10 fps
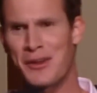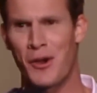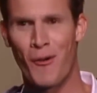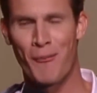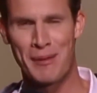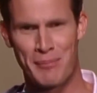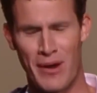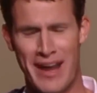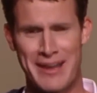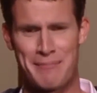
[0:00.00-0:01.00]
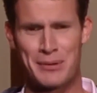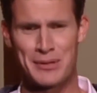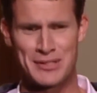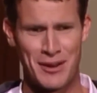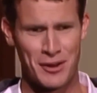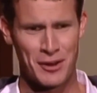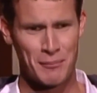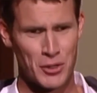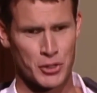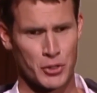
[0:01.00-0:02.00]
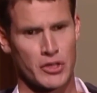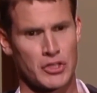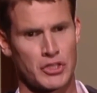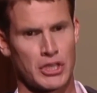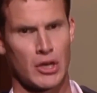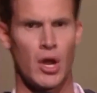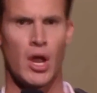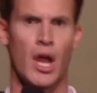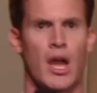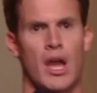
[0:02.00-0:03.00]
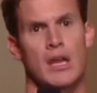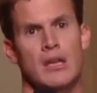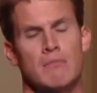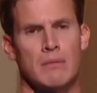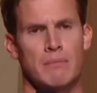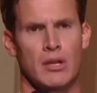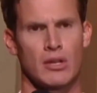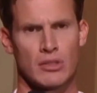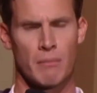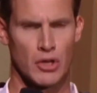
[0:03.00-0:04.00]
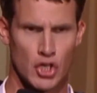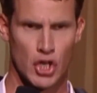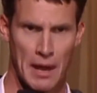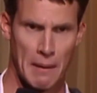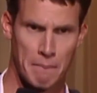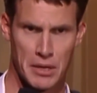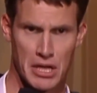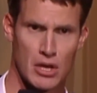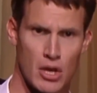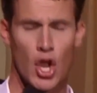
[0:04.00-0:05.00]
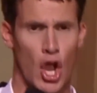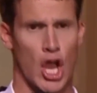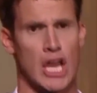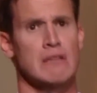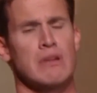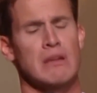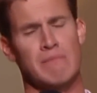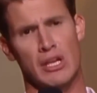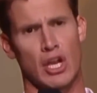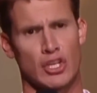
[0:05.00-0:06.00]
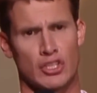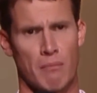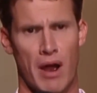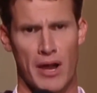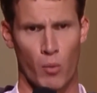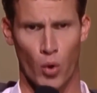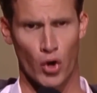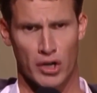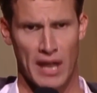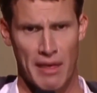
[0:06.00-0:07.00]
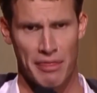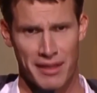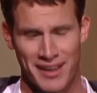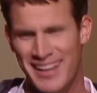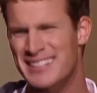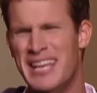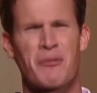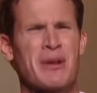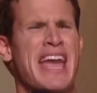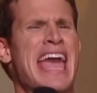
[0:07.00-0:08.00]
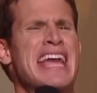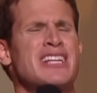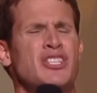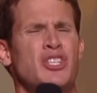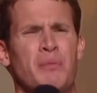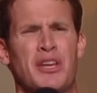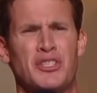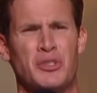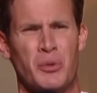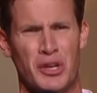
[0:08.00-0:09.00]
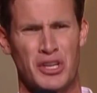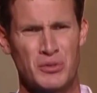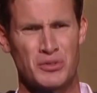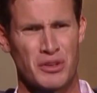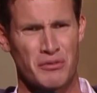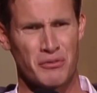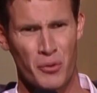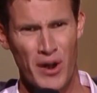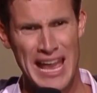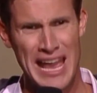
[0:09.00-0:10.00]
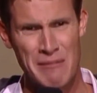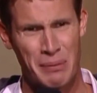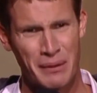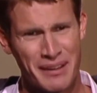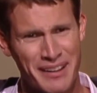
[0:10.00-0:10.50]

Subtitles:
that Kobe Bryant puts out a commercial this year. Hate me because I'm a champion. Hate me because of my work ethic. It's like we hate you because you were accused of rape.